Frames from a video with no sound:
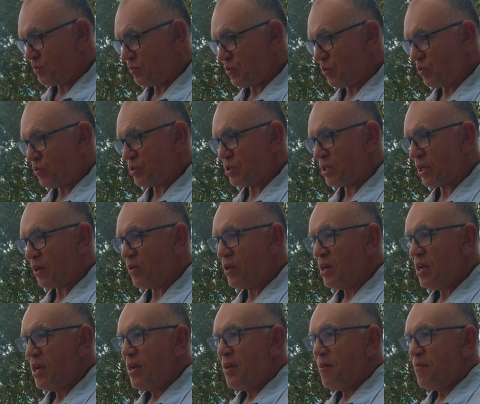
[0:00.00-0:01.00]
the spool. So
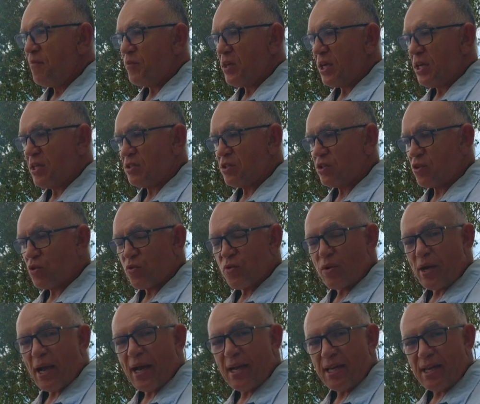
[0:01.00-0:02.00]
it's
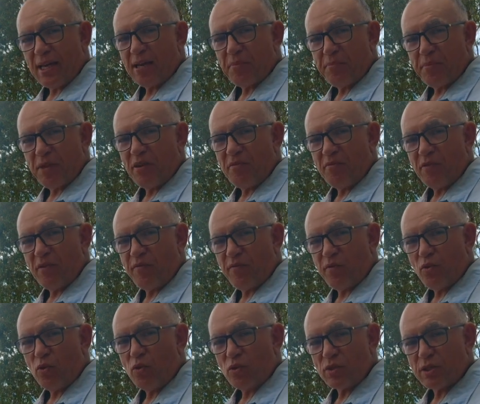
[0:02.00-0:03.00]
creating a bit of a
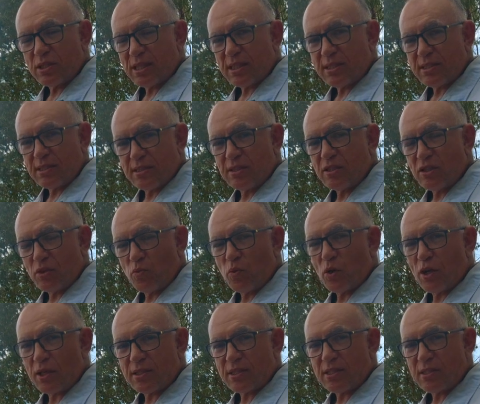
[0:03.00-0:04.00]
force that
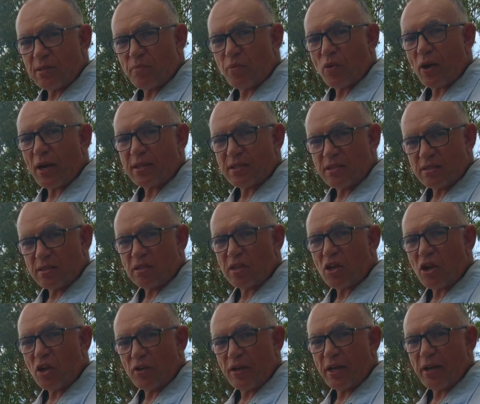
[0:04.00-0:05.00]
works as a brake to
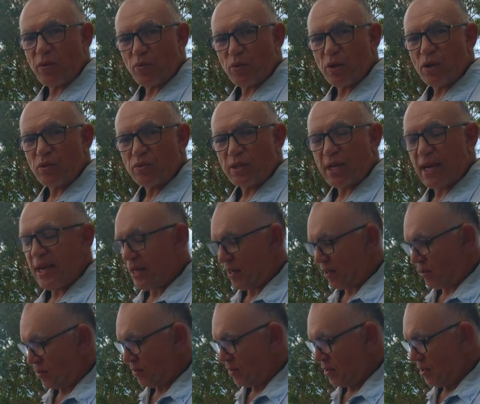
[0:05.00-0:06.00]
slow that reel
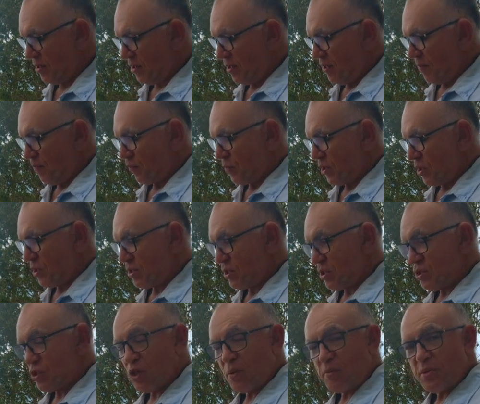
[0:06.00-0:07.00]
down
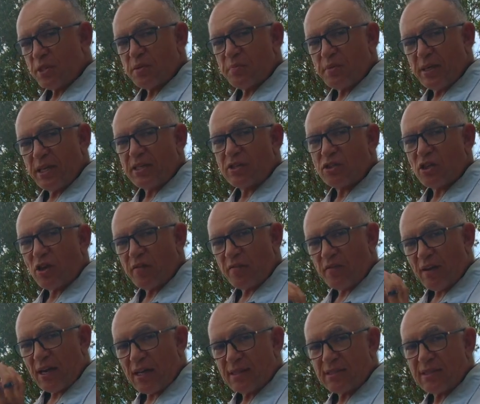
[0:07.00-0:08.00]
to stop it spinning so
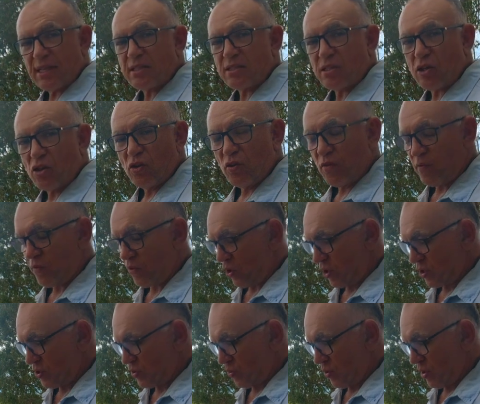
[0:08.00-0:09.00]
fast as the lure
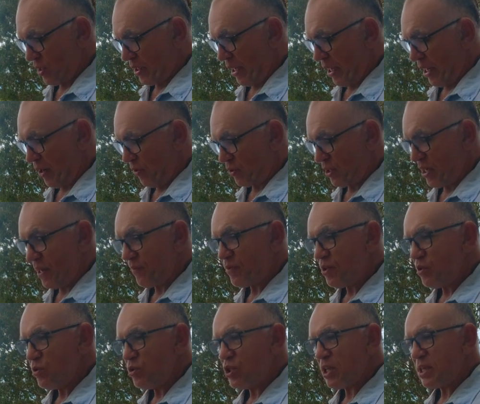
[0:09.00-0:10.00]
flies through the air. And you
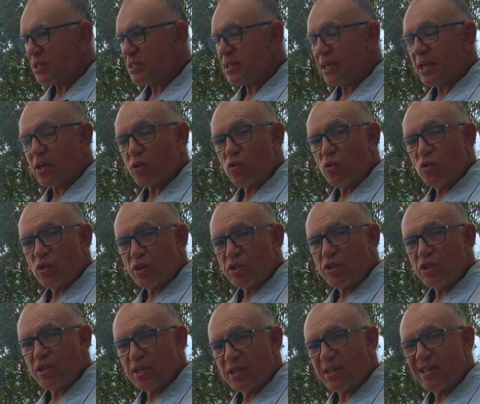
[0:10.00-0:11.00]
have to adjust that according
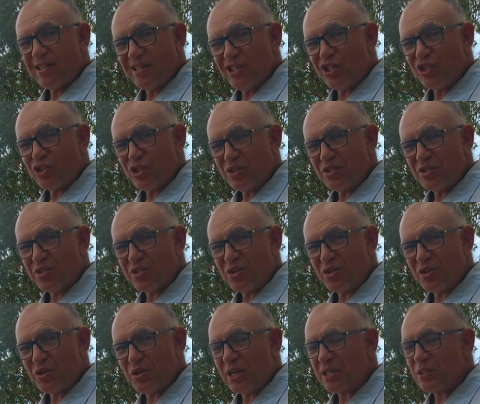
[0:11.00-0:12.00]
to the conditions
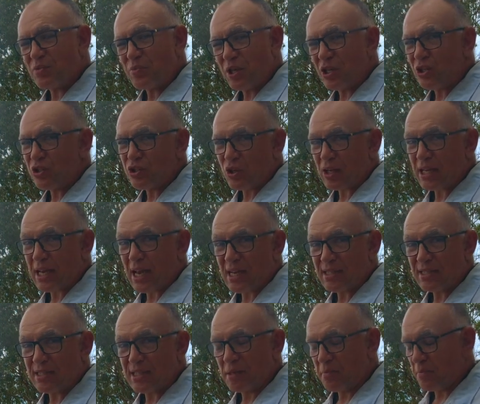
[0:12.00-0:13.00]
too, as well as your
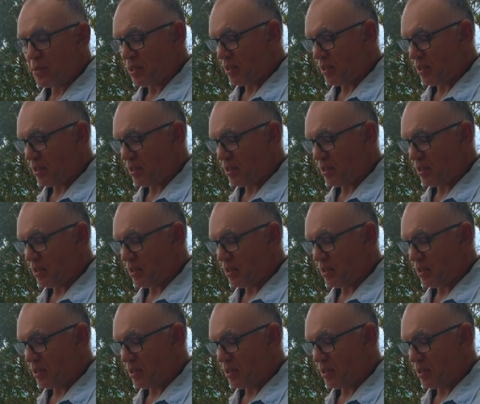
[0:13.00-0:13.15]
casting